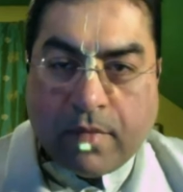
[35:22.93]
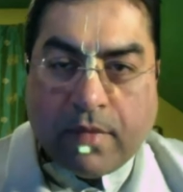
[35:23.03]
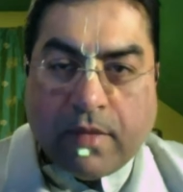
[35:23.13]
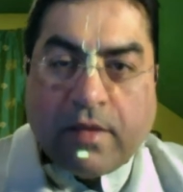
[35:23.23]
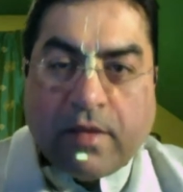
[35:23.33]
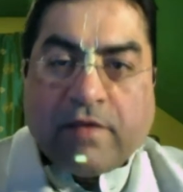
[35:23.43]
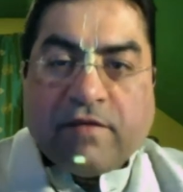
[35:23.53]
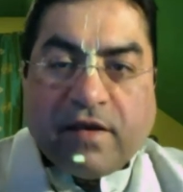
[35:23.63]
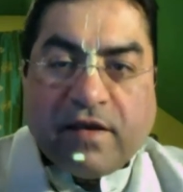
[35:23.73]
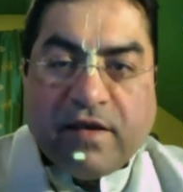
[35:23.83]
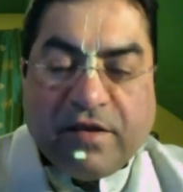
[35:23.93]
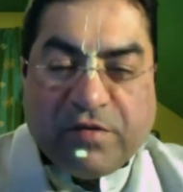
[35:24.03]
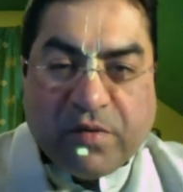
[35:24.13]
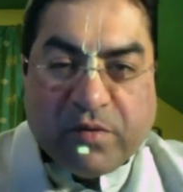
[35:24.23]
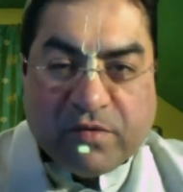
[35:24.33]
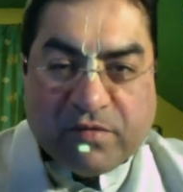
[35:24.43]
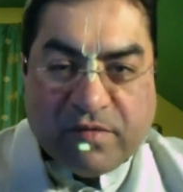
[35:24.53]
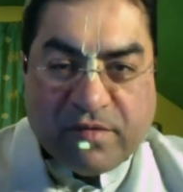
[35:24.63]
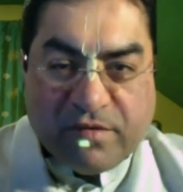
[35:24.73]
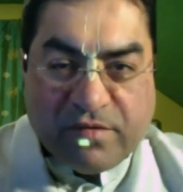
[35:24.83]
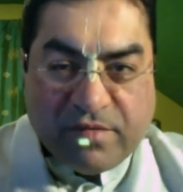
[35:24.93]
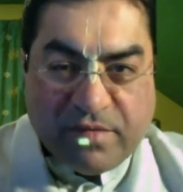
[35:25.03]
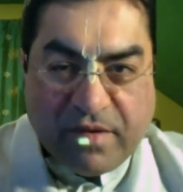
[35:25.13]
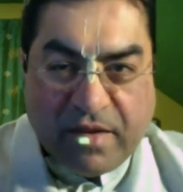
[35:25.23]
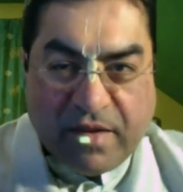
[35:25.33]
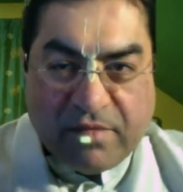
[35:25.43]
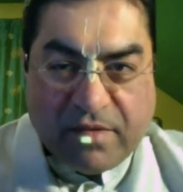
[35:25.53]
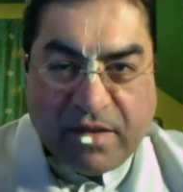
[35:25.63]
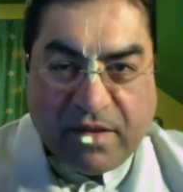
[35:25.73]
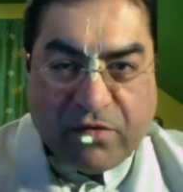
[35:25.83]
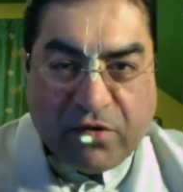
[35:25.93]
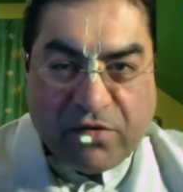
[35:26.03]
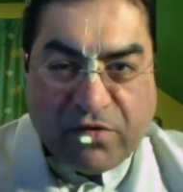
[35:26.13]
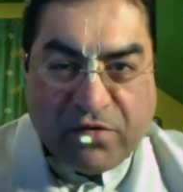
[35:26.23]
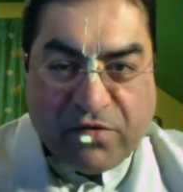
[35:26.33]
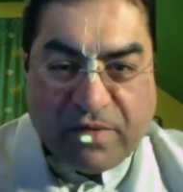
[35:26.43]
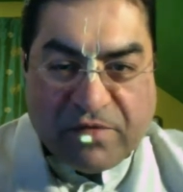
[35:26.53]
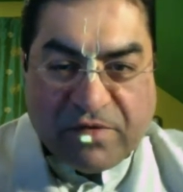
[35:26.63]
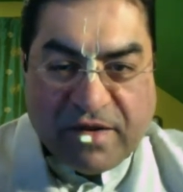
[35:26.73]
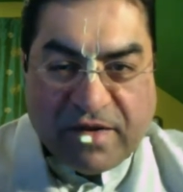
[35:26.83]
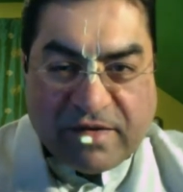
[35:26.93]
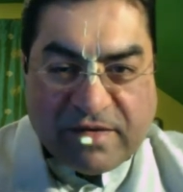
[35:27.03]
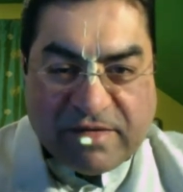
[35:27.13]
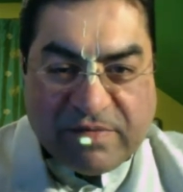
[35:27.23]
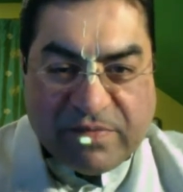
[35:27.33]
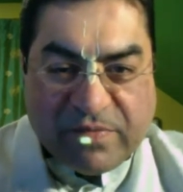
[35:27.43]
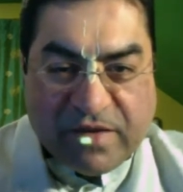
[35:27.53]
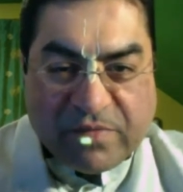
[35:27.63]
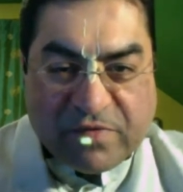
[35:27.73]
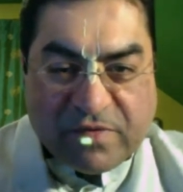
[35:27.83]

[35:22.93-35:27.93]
Yes, Akhilesh Prabhu. I do not know your question yet. Perhaps.